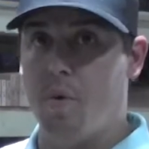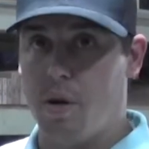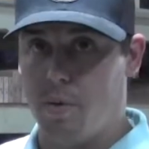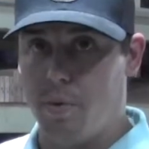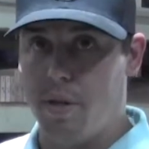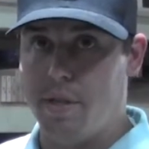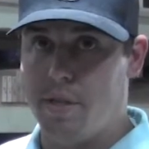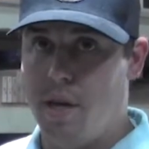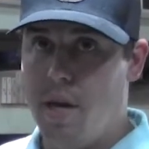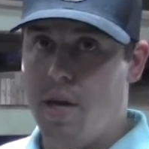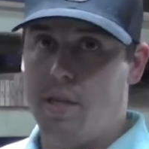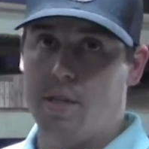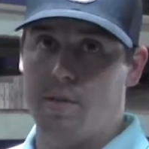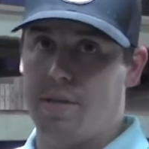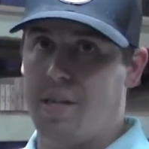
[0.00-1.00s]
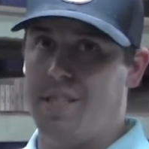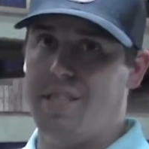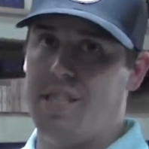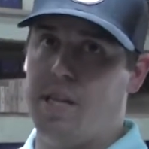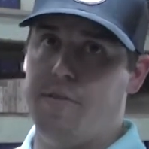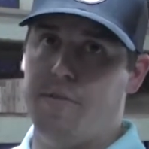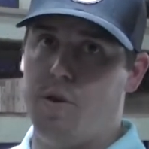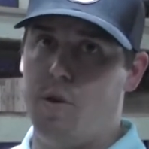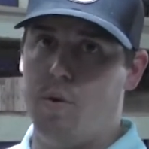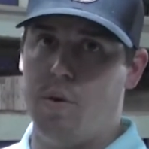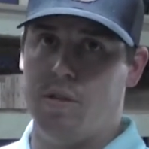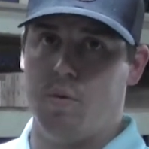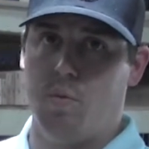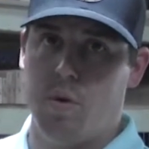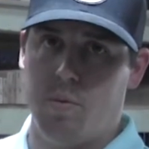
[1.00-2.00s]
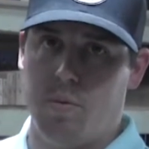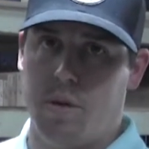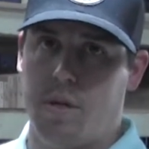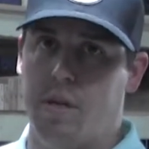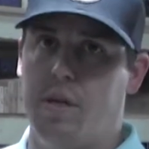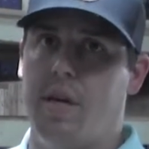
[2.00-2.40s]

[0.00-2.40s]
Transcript: work with. So it's going to save you as a woodworker